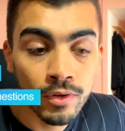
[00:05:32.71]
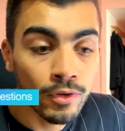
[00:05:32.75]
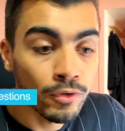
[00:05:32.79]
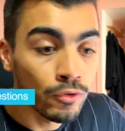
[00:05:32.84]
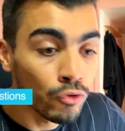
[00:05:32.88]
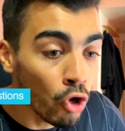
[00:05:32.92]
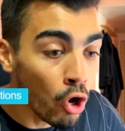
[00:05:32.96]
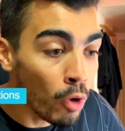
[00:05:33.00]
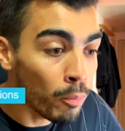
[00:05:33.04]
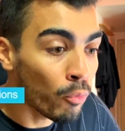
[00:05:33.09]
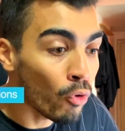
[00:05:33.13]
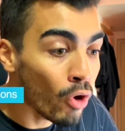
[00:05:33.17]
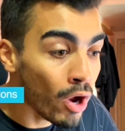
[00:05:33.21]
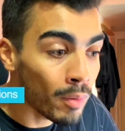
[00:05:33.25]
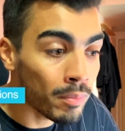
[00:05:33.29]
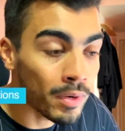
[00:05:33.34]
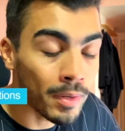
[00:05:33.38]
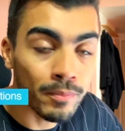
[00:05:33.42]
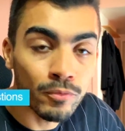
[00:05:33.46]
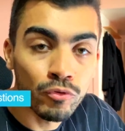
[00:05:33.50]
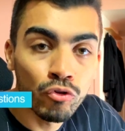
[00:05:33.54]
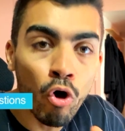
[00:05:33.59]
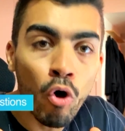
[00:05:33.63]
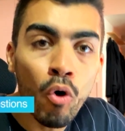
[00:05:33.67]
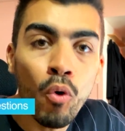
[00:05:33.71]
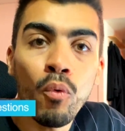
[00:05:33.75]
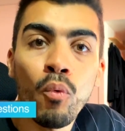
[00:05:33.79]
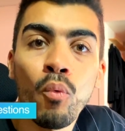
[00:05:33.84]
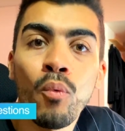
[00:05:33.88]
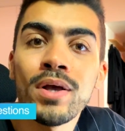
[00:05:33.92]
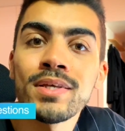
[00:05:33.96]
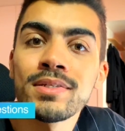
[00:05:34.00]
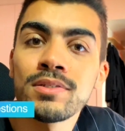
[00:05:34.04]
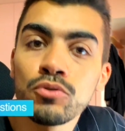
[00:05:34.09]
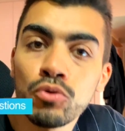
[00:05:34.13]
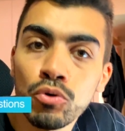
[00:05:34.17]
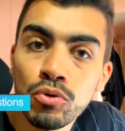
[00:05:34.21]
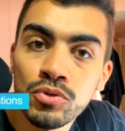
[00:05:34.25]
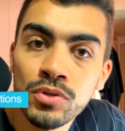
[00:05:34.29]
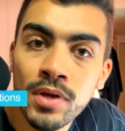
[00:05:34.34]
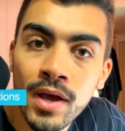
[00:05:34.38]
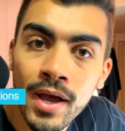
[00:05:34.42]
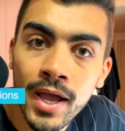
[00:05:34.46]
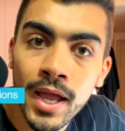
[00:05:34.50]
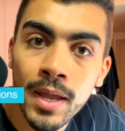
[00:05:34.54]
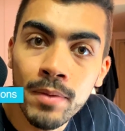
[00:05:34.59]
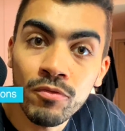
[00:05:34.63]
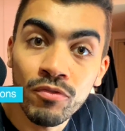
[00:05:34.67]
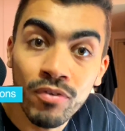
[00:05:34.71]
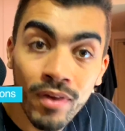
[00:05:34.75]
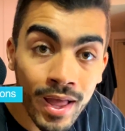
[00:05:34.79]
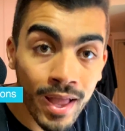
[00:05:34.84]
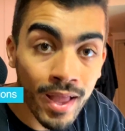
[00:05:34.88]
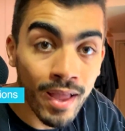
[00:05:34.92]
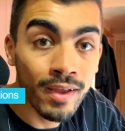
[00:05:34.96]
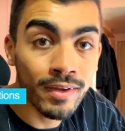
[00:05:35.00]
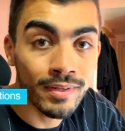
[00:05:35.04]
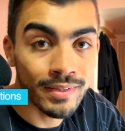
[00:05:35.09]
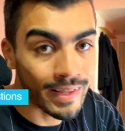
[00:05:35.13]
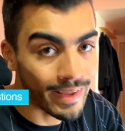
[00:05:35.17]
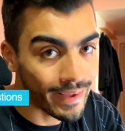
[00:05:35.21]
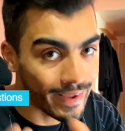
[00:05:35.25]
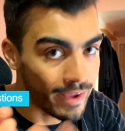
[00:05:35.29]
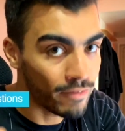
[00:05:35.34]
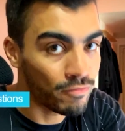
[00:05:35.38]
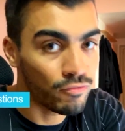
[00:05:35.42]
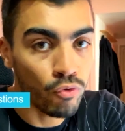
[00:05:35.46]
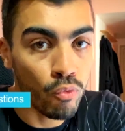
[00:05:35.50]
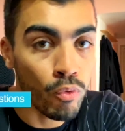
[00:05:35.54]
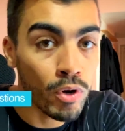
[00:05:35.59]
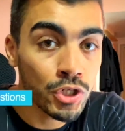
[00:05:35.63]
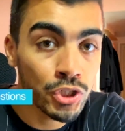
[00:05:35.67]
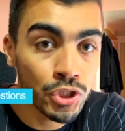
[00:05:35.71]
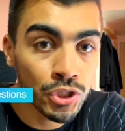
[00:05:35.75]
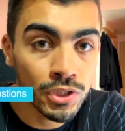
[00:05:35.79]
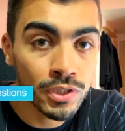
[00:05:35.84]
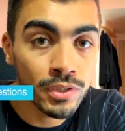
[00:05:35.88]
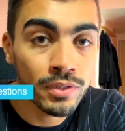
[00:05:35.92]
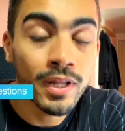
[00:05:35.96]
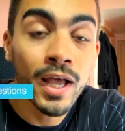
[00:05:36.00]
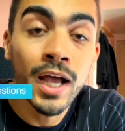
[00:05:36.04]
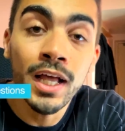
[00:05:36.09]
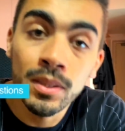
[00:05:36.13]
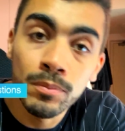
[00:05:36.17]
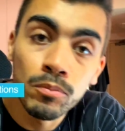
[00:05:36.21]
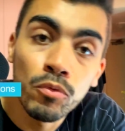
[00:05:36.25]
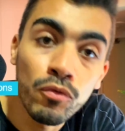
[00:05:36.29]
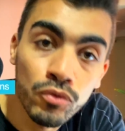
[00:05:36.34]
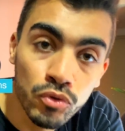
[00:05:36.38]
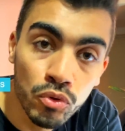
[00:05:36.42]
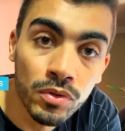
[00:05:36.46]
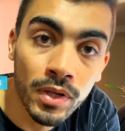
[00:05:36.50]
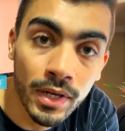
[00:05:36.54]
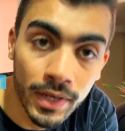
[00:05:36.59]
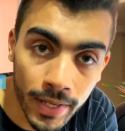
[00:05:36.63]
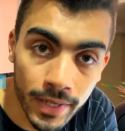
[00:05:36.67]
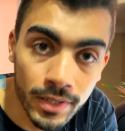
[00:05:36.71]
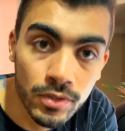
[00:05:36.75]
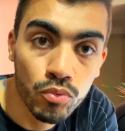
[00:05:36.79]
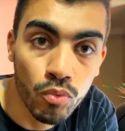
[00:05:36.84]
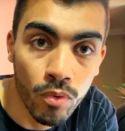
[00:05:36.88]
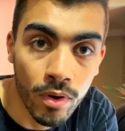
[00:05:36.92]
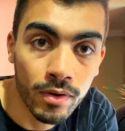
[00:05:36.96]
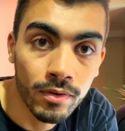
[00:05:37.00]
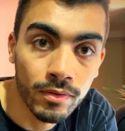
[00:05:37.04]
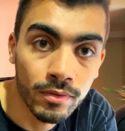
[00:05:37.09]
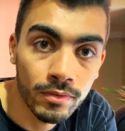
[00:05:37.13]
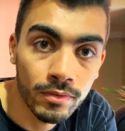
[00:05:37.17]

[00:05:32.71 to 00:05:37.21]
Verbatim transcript: No problem, don't waste your time, flag the F question and move to the next one.